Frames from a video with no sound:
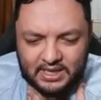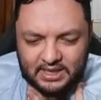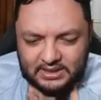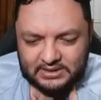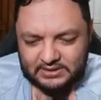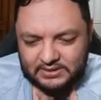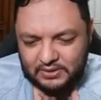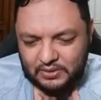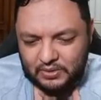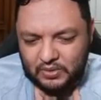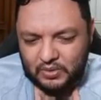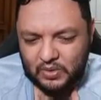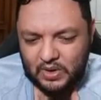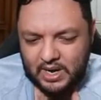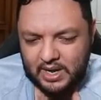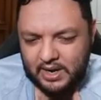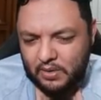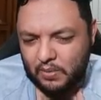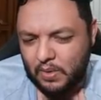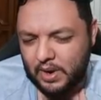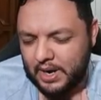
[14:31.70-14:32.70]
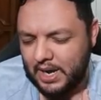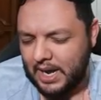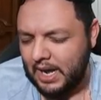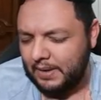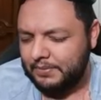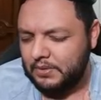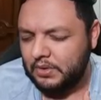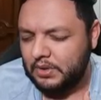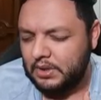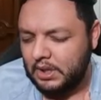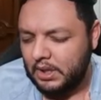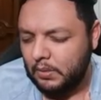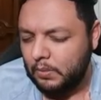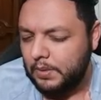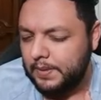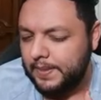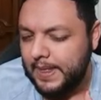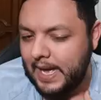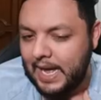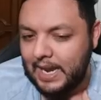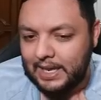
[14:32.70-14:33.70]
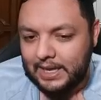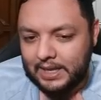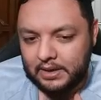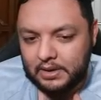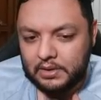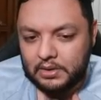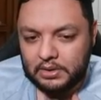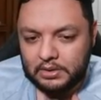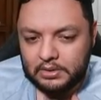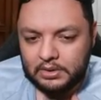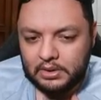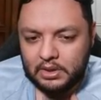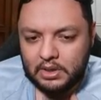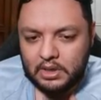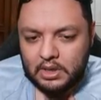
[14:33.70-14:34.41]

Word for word: So I don't want to have to deal with that later on.